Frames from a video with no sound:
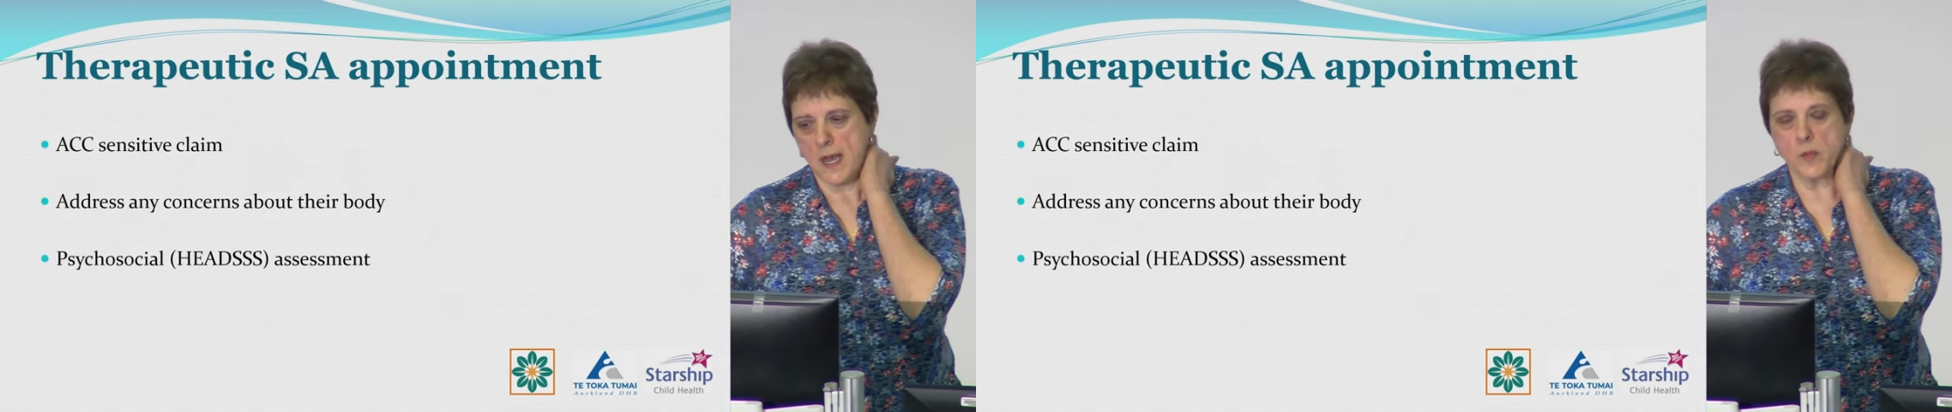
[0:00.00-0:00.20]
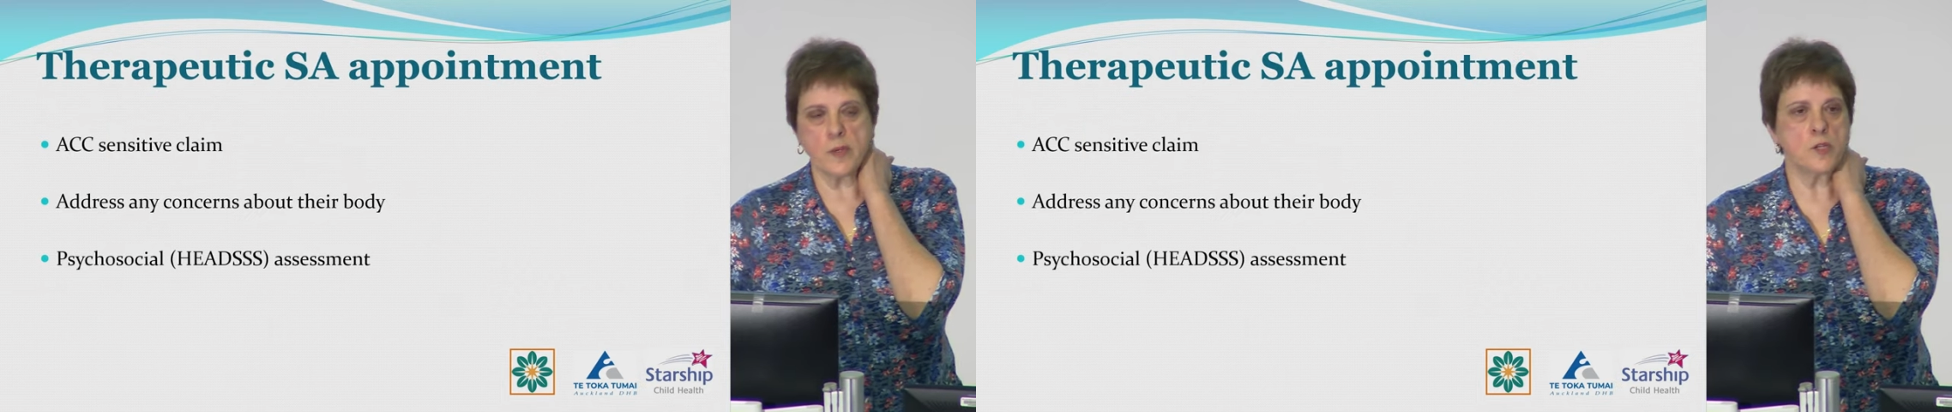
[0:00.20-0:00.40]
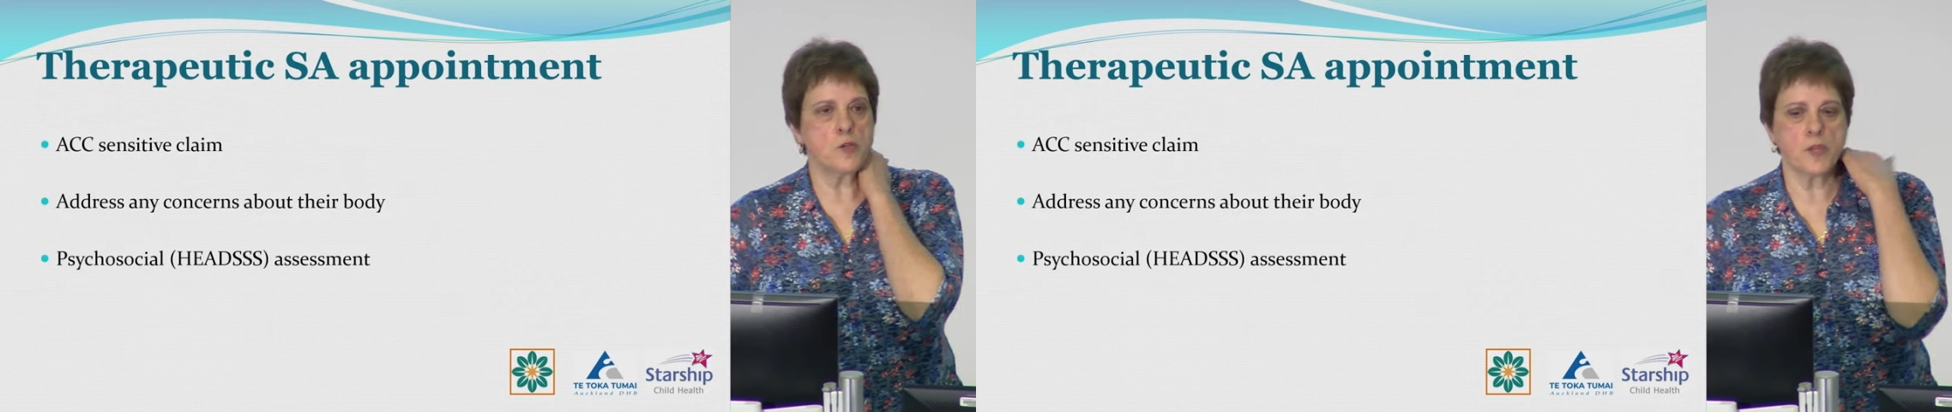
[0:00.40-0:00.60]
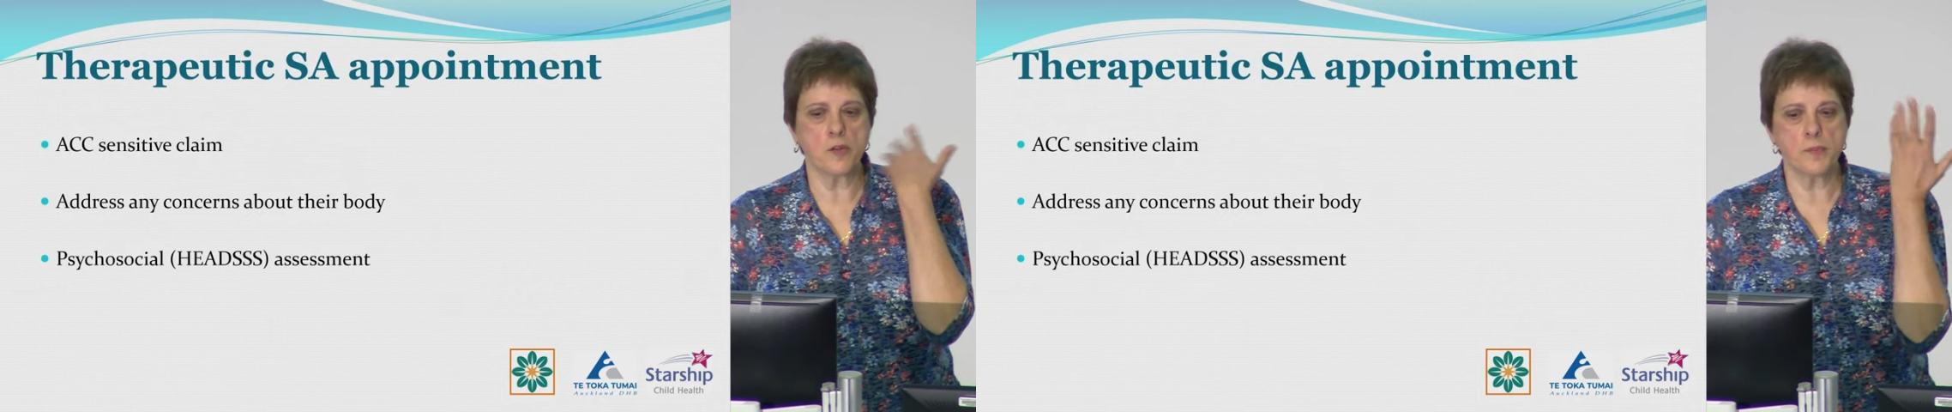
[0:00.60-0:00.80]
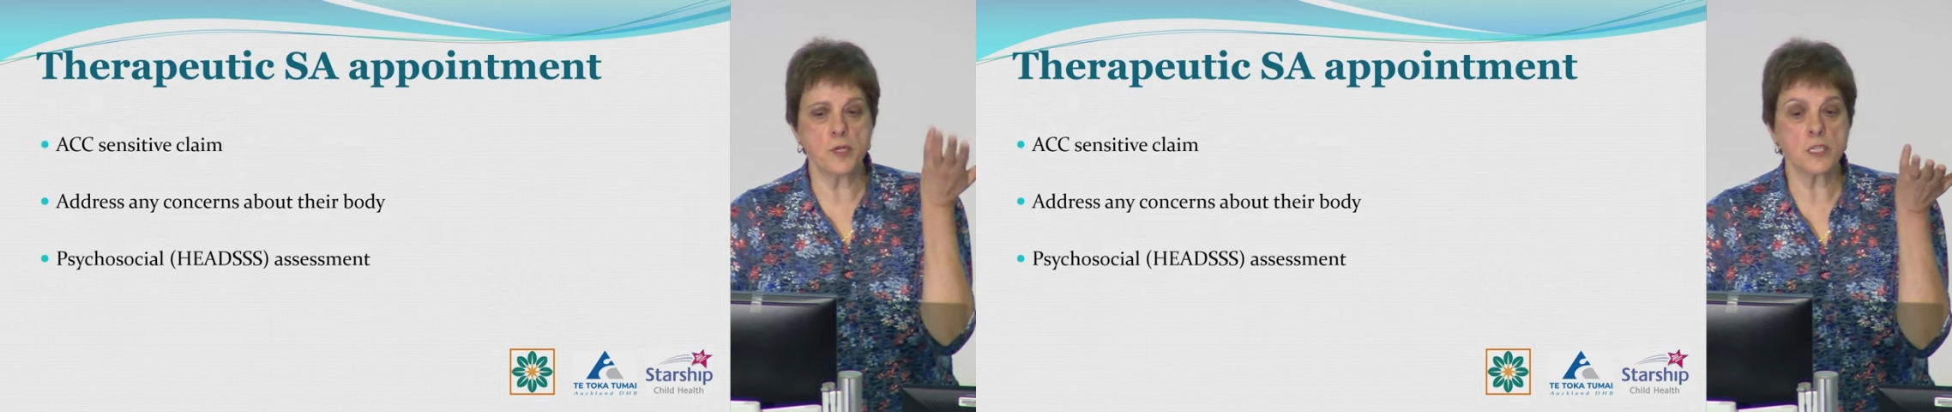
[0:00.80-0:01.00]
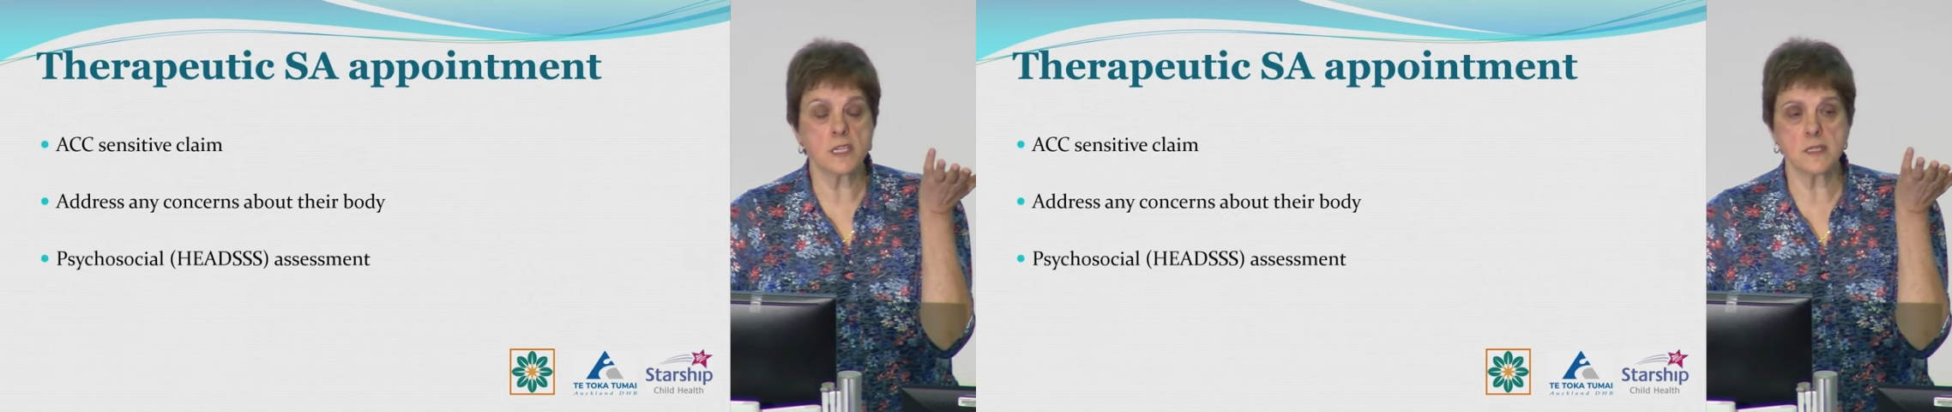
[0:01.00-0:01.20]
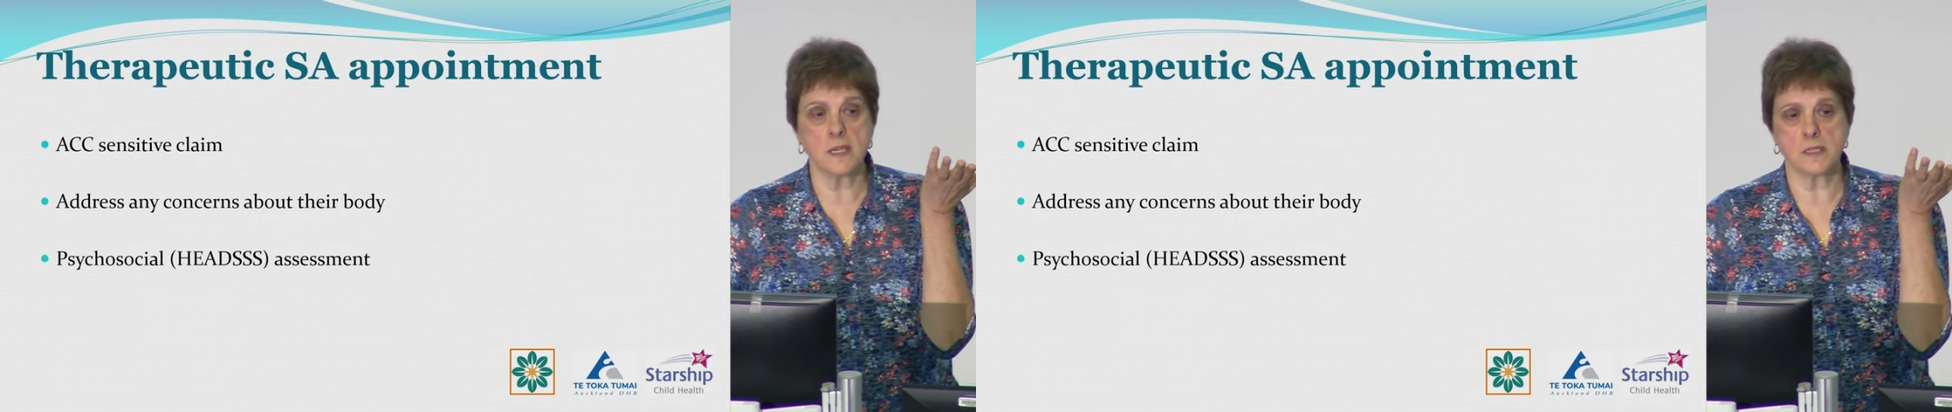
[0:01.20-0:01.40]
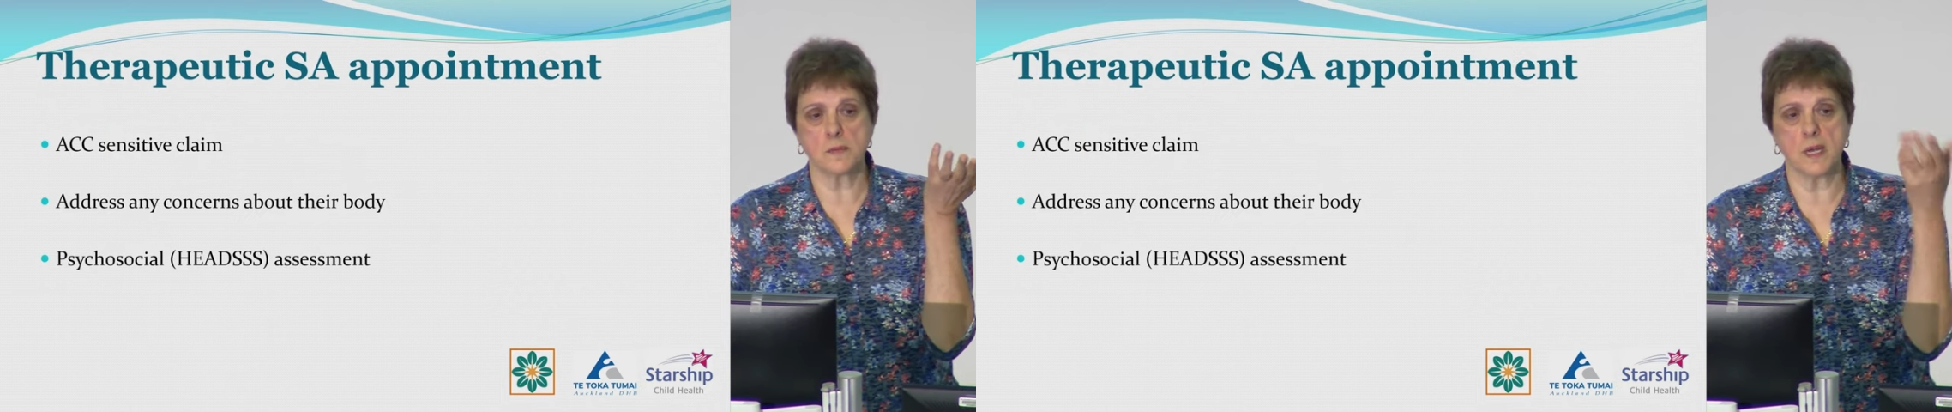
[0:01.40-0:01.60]
And we do therapeutic
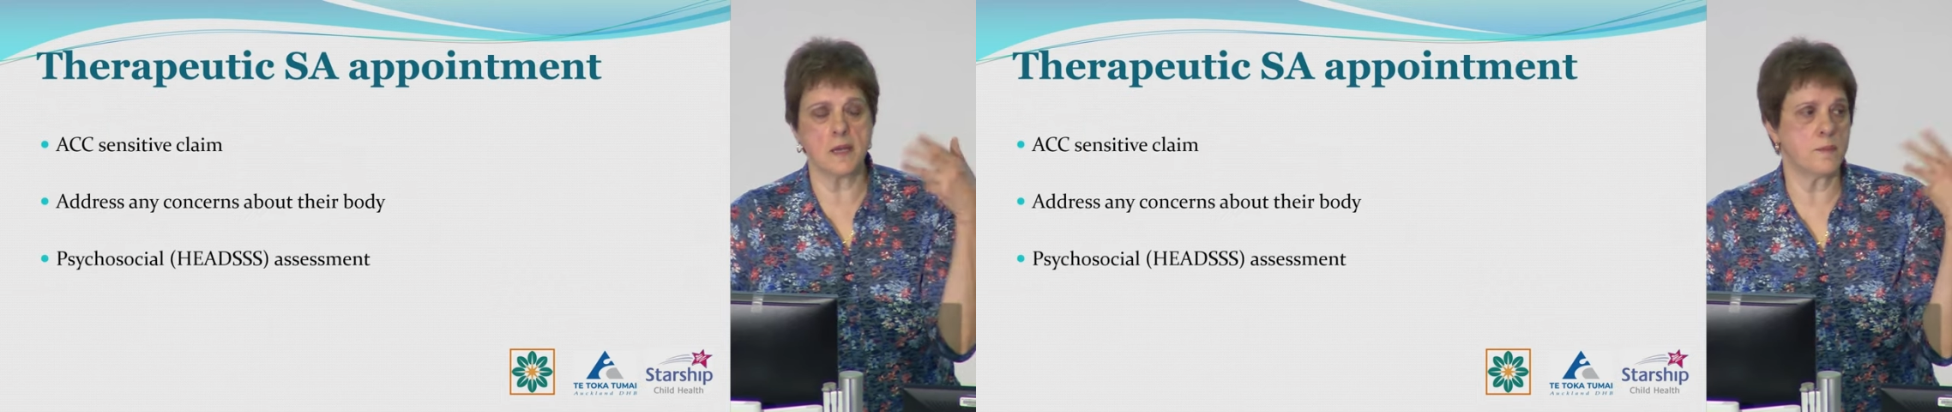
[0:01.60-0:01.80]
assess